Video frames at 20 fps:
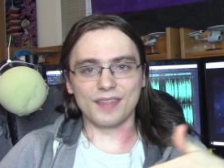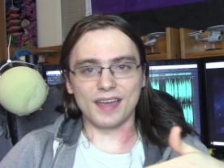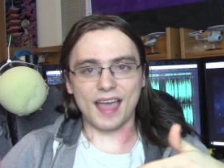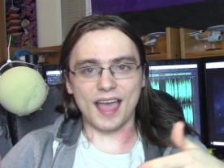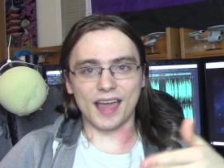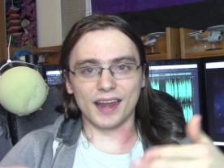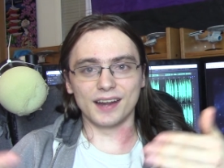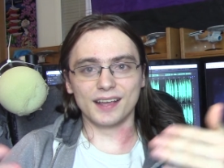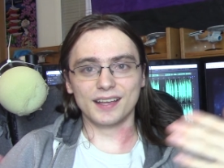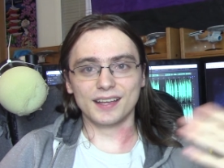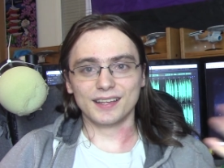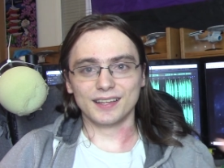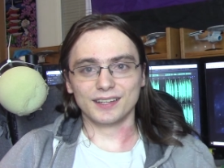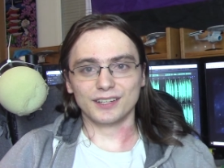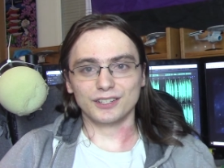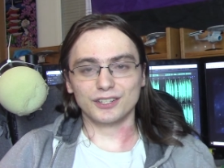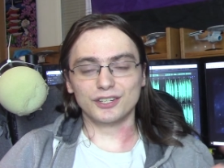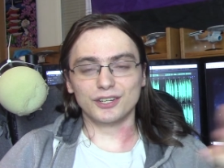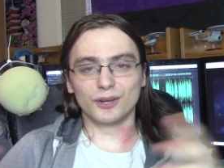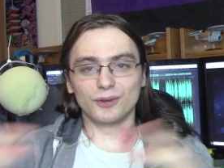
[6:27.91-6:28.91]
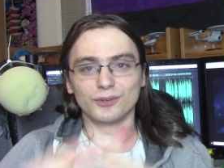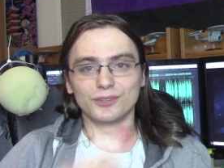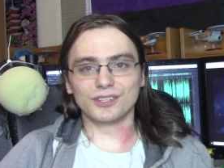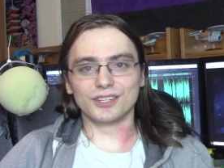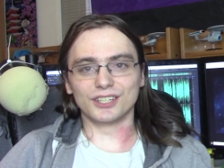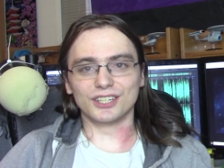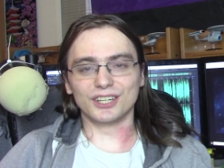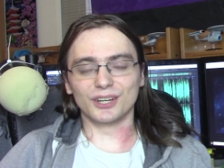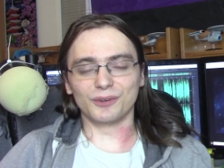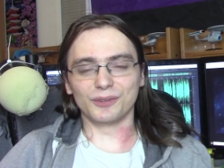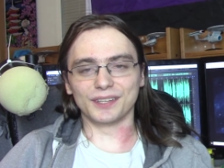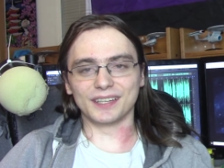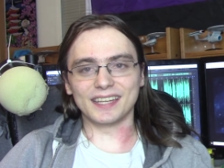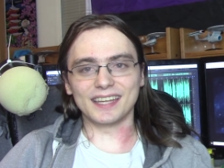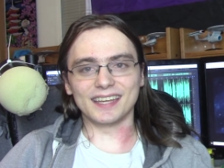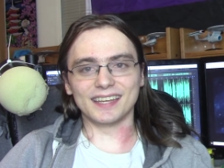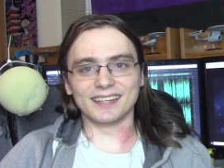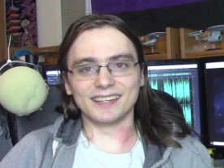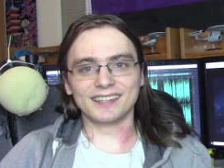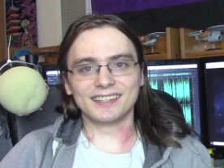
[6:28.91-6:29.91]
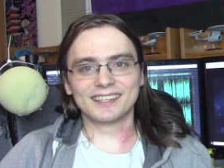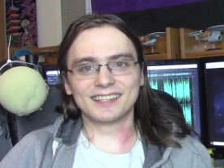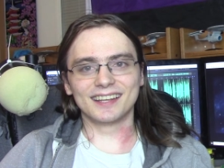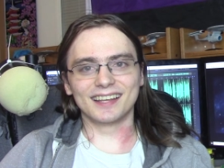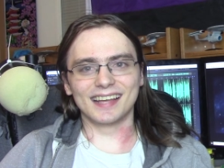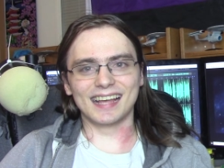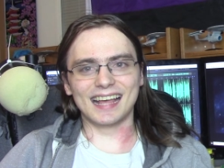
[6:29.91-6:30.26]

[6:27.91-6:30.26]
that shows to show the kids,